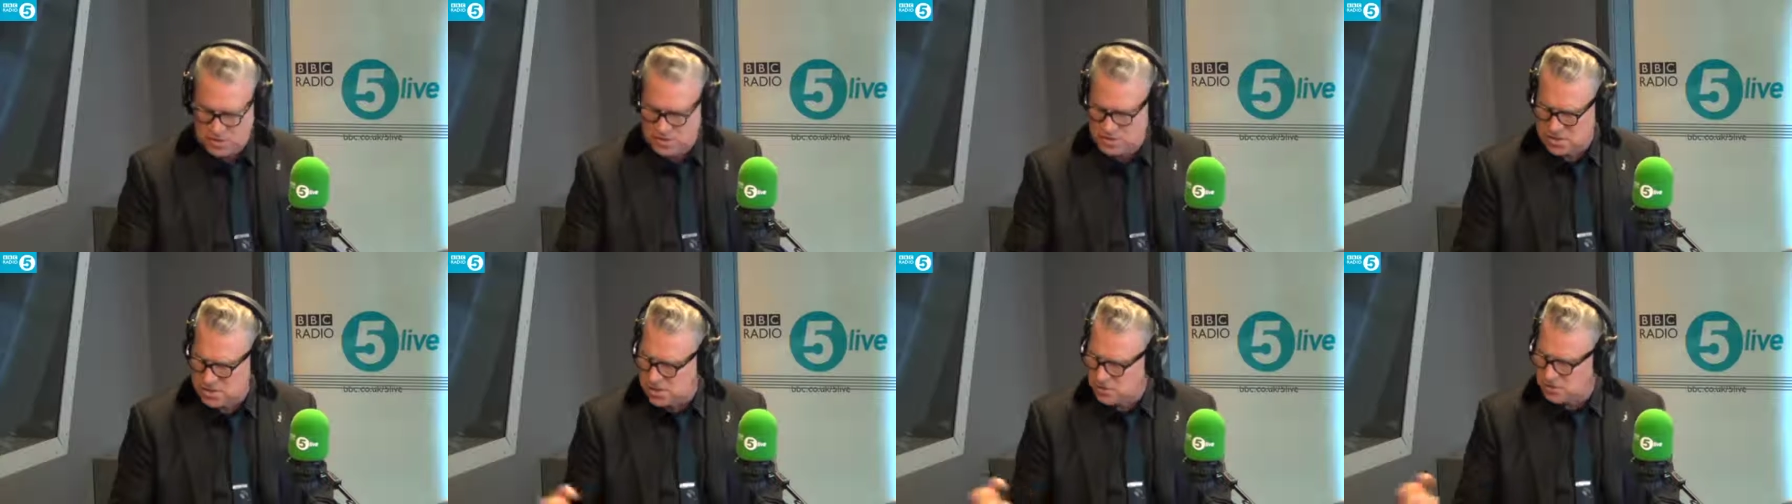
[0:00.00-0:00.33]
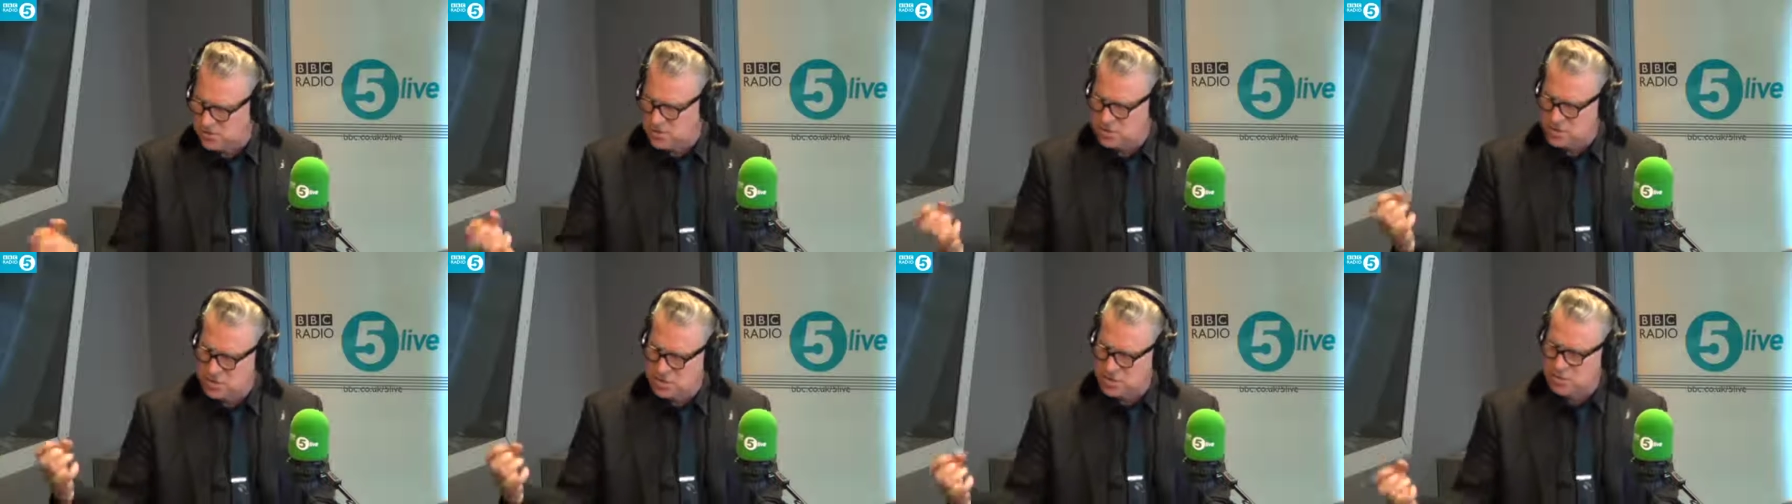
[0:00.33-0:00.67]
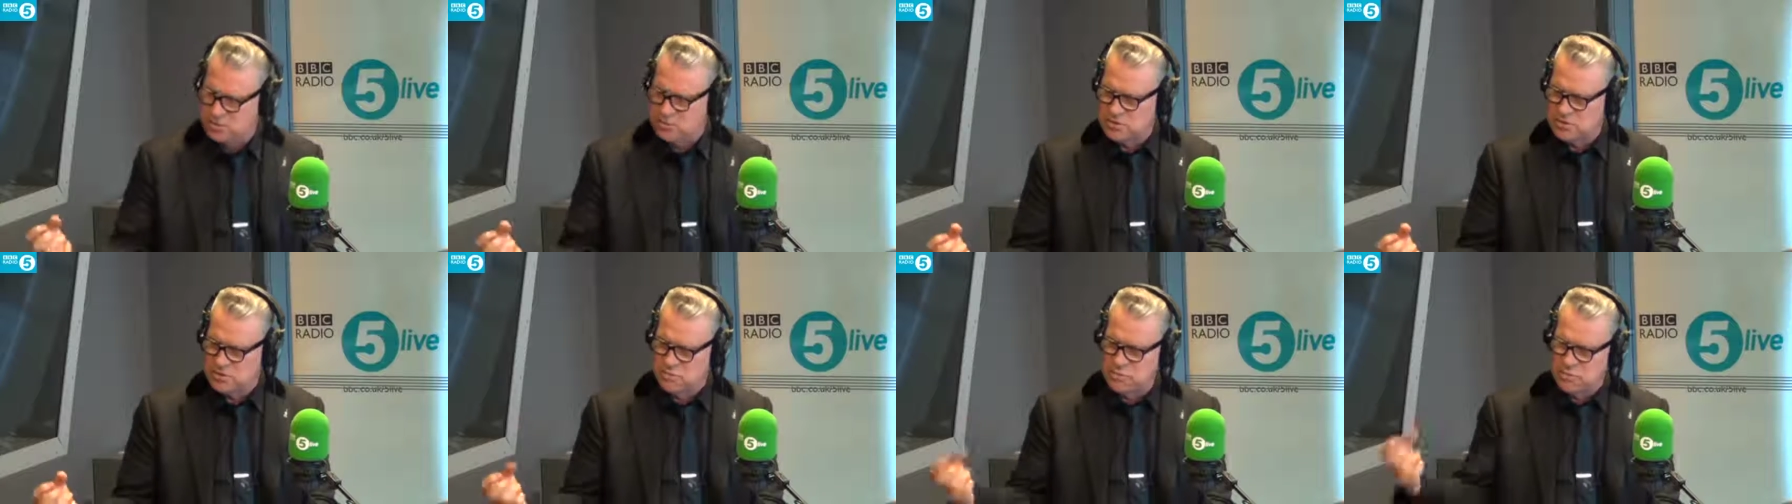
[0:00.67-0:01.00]
There's a lovely
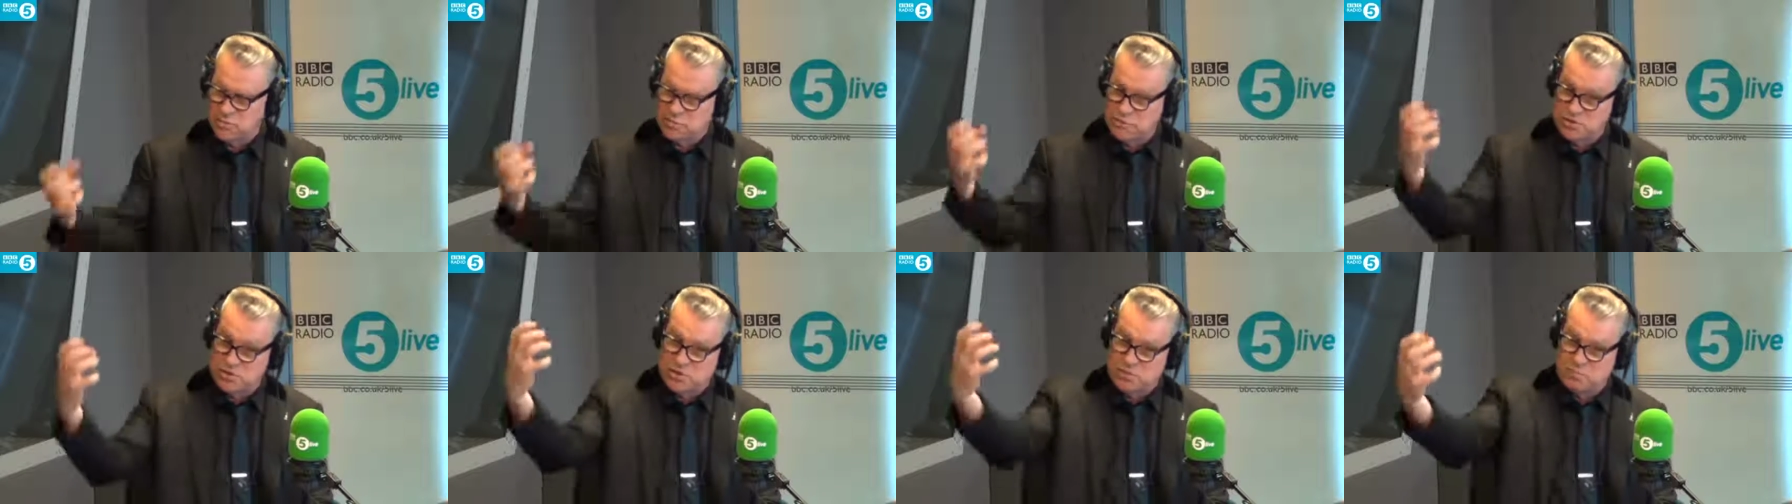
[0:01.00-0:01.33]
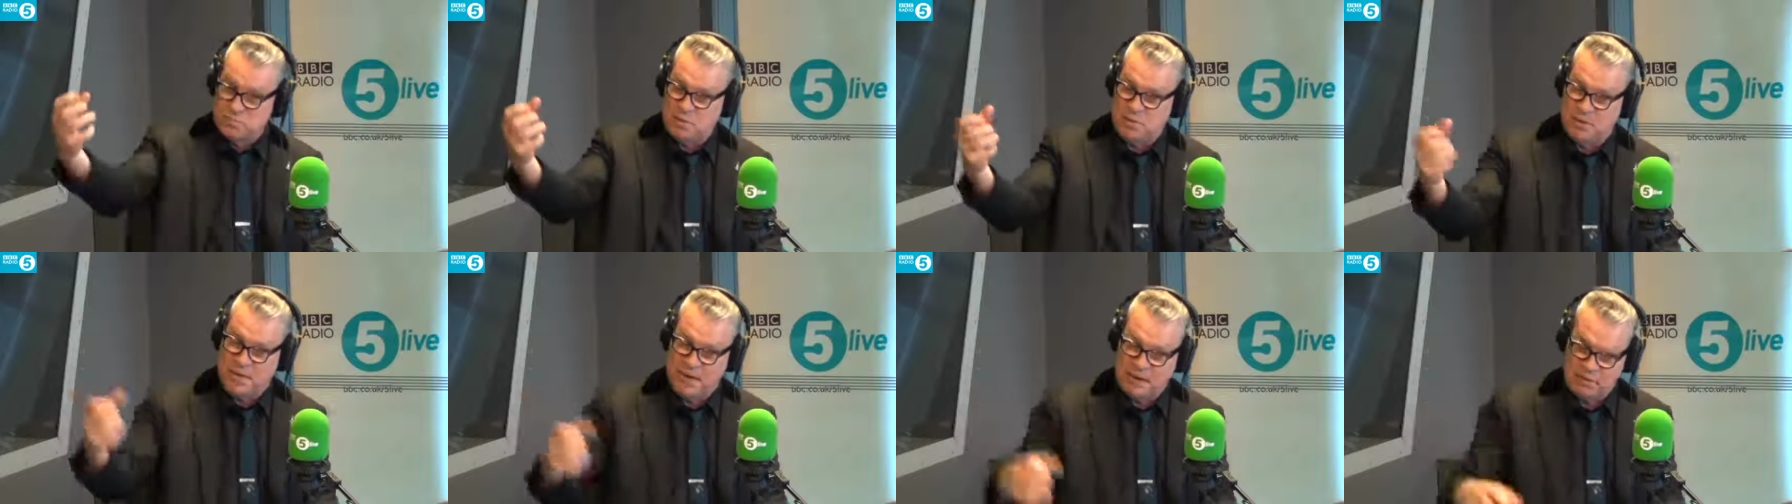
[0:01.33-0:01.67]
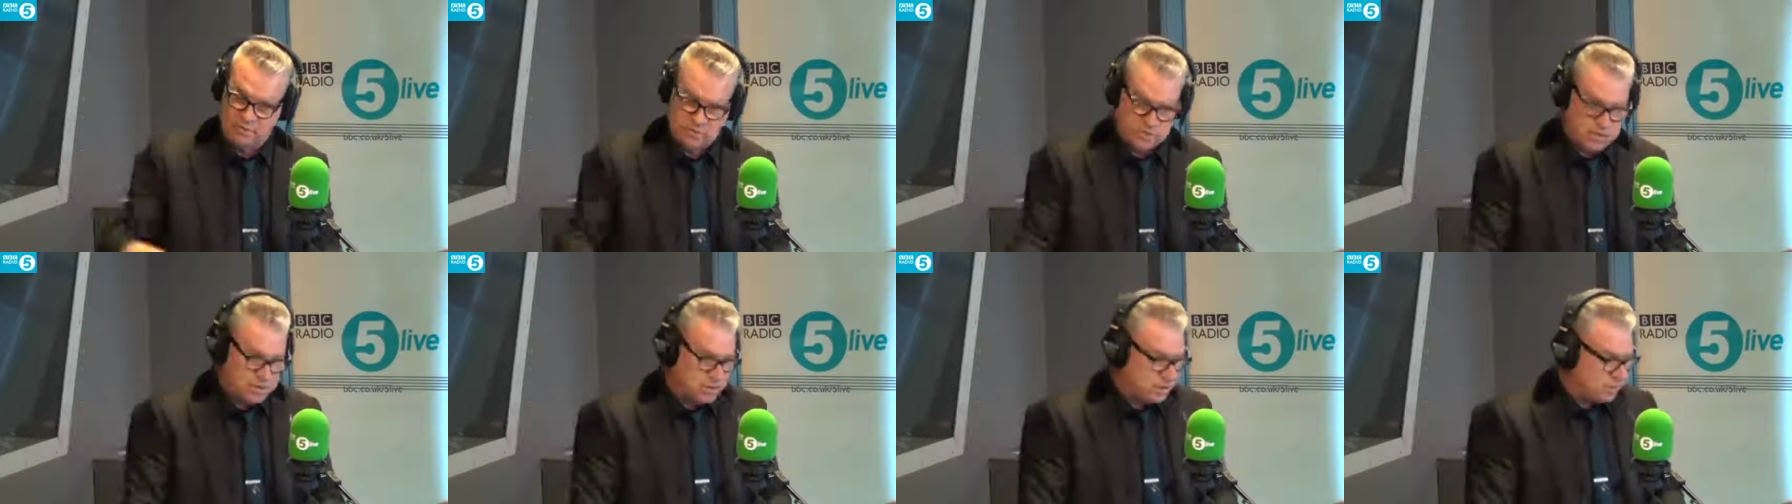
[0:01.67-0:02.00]
sequence in which when she's been out
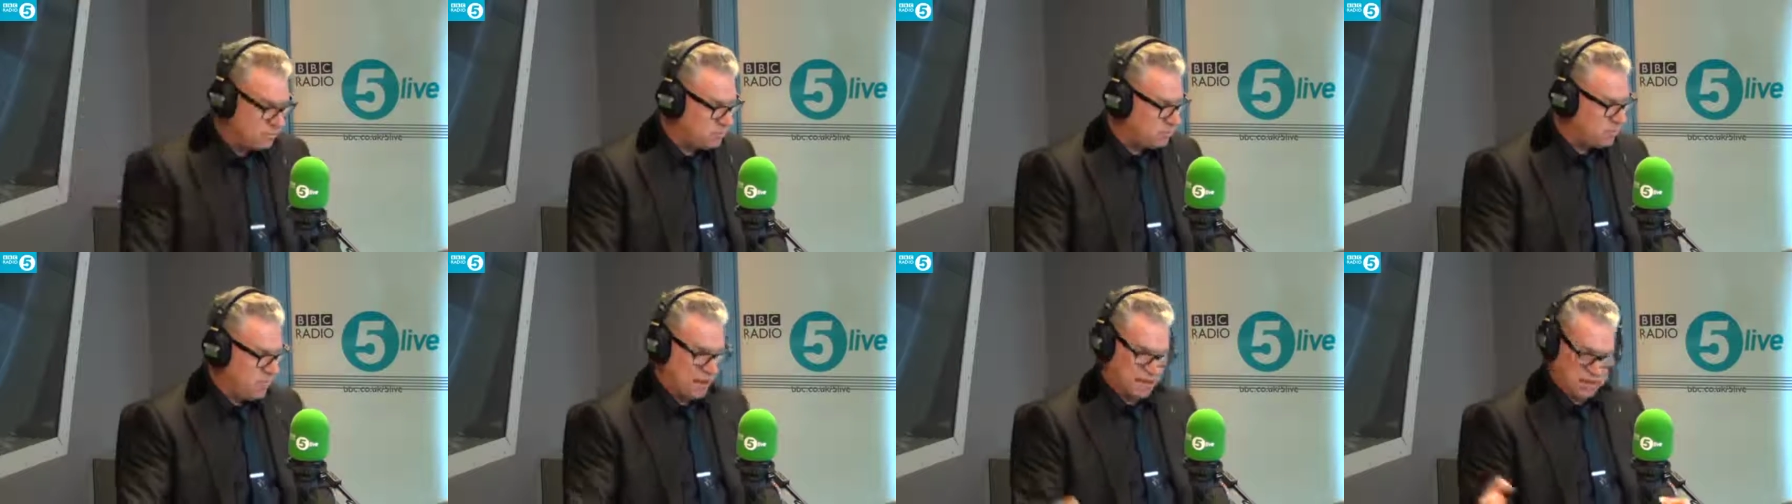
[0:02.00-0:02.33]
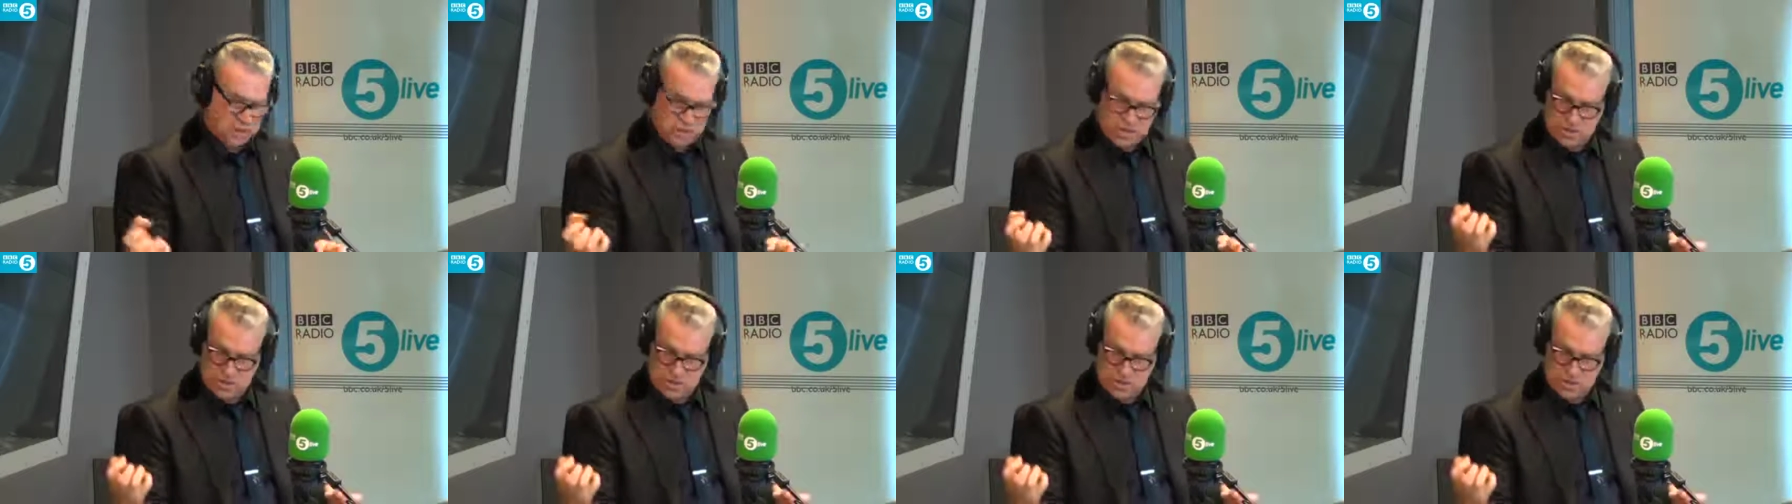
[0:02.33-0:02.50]
and she comes back